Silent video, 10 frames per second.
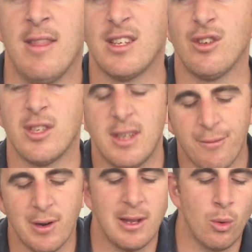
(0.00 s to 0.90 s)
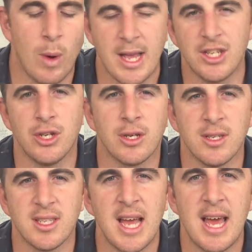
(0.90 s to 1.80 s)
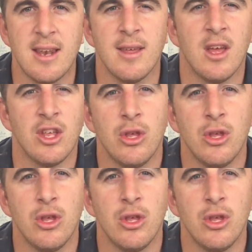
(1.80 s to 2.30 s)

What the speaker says: There's lots of different little ways you can sand.